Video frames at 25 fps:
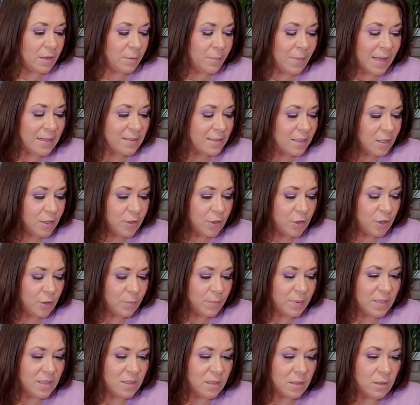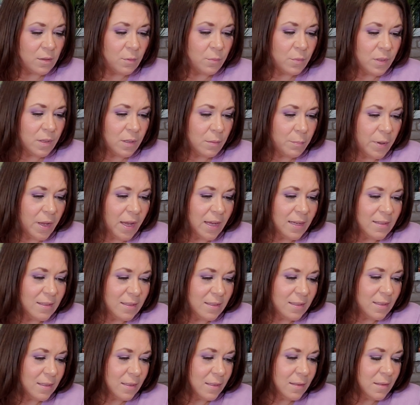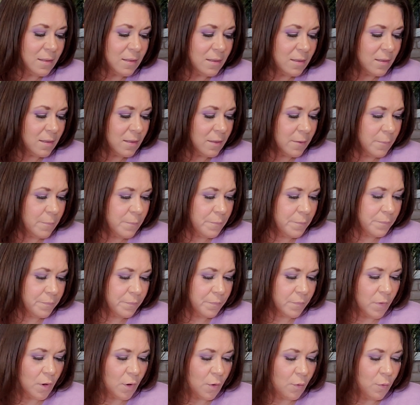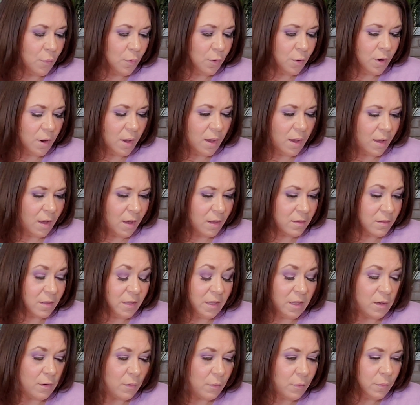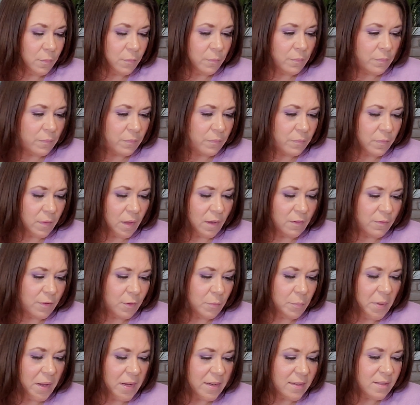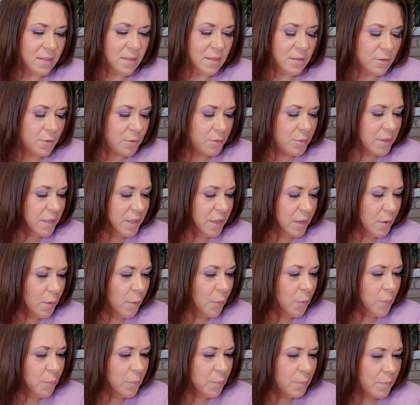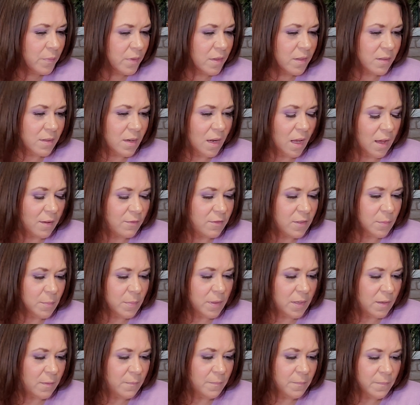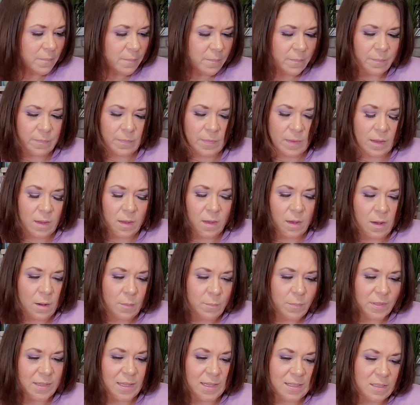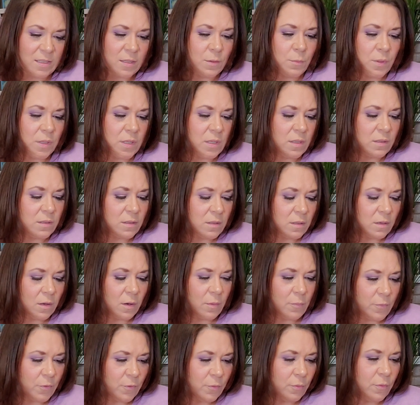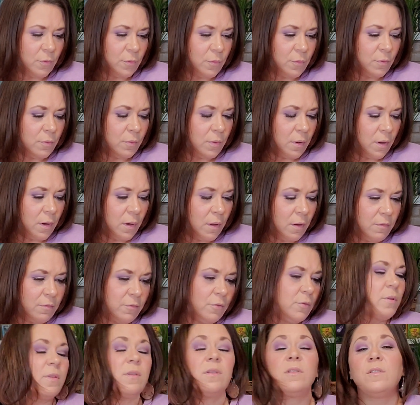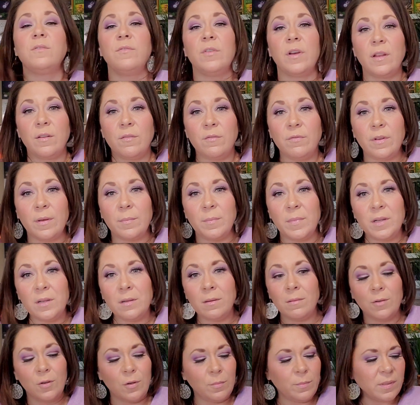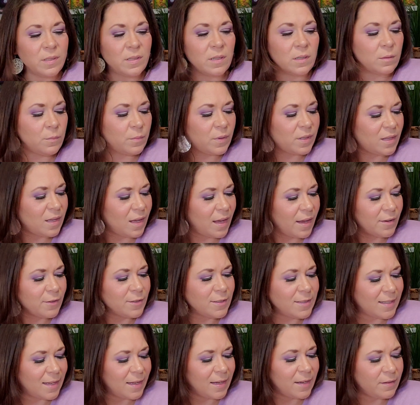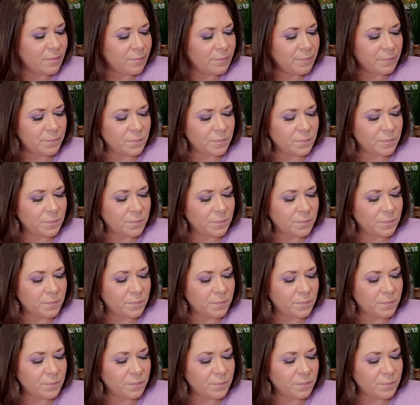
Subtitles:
The masculine could be dealing with a Pisces or a Leo. I feel Pisces or Leo. Doesn't have to be. But let's see what needs to come through for the Divine Feminine. Could be dealing with the air sign.